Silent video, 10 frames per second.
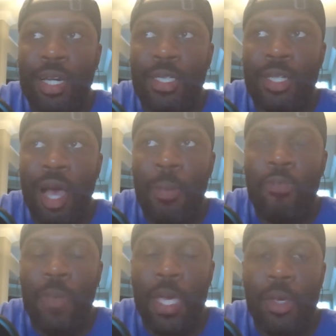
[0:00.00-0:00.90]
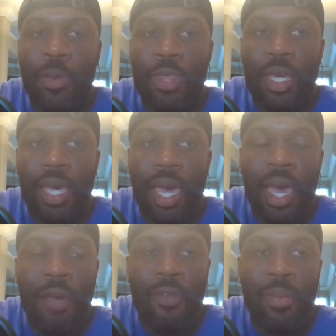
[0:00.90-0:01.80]
a good job of making you think
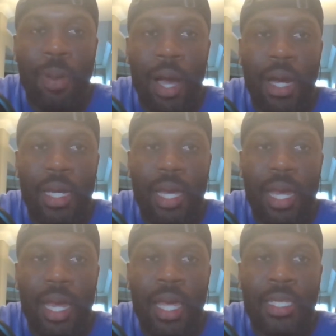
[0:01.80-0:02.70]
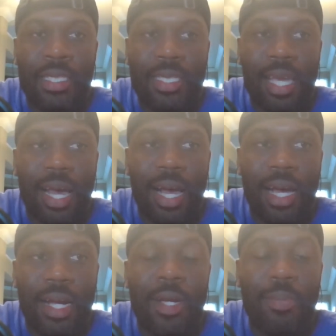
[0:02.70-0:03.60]
everybody is
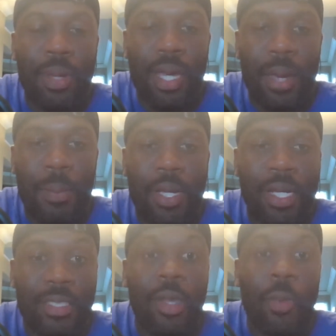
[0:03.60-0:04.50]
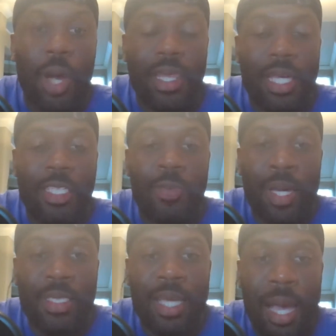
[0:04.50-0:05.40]
could be it because the way they
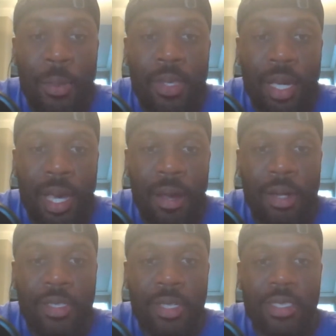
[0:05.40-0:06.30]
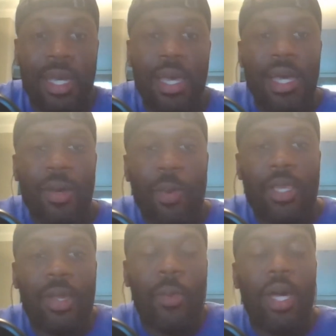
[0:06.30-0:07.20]
spend time with the characters,
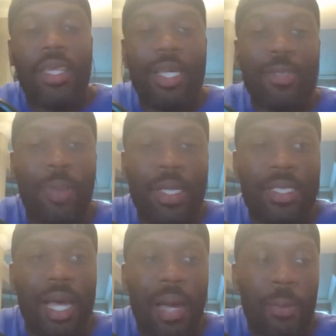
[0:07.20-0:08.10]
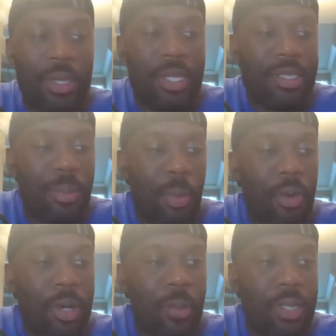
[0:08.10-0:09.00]
with the way they spend time with the
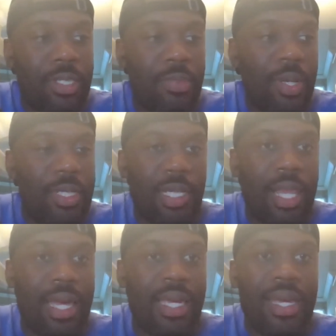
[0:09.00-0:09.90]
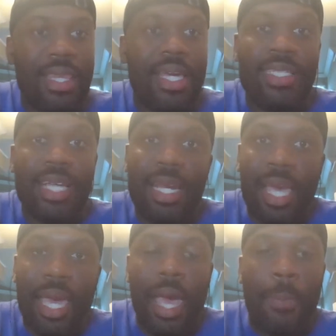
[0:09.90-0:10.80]
supporting ones, especially like they
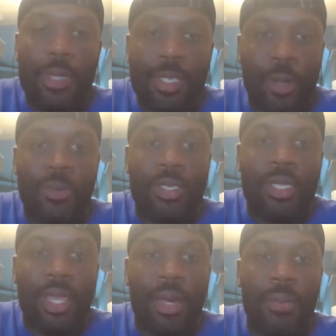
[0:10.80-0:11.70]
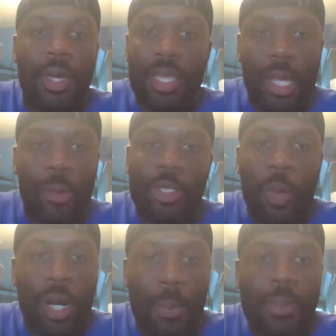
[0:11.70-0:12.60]
dedicate episodes to them. There was
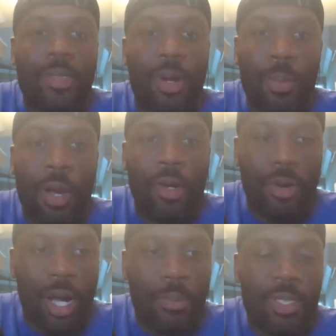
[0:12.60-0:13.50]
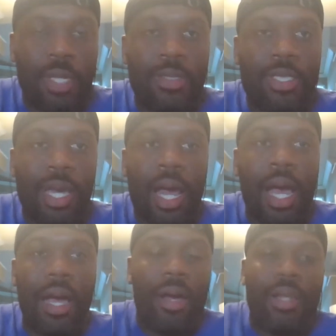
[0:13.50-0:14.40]
one episode about Krebs, like you said.
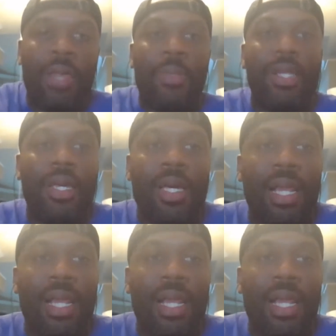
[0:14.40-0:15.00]
Let me